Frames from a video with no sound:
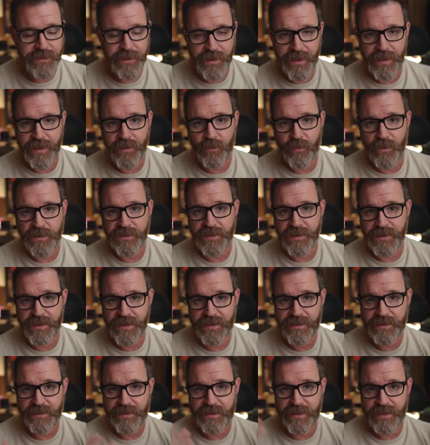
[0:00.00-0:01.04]
to that question
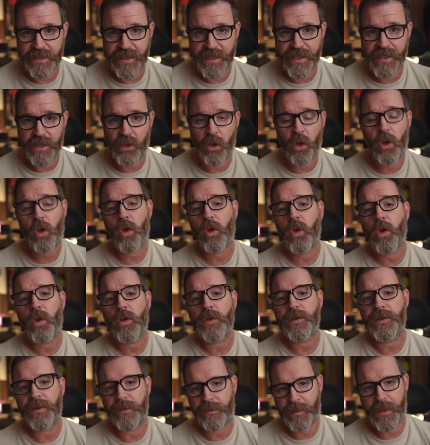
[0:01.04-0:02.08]
is, it all
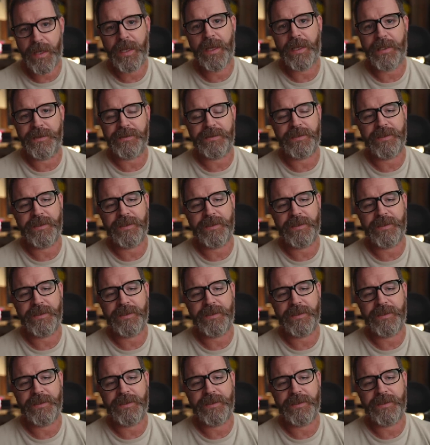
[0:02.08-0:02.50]
depends.